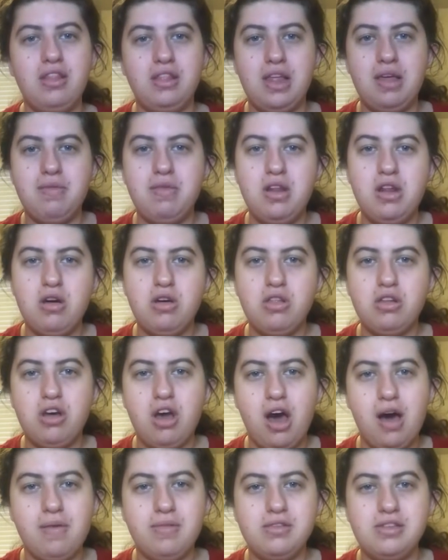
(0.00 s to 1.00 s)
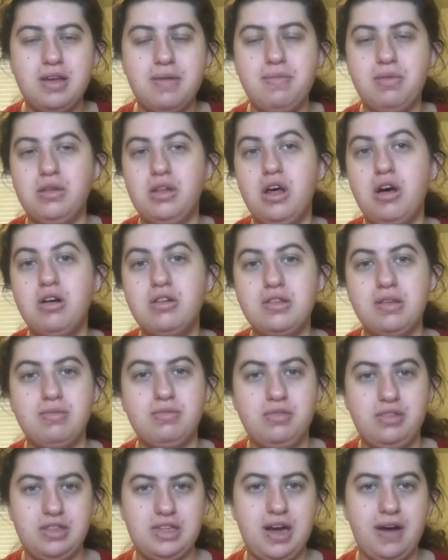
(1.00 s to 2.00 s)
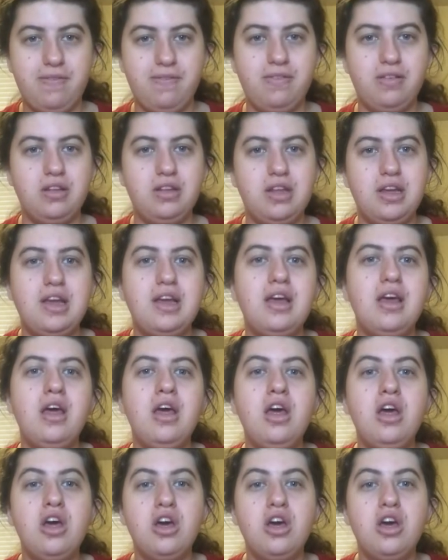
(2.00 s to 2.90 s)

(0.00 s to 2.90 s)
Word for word: then let me know in the comments down below because I'm definitely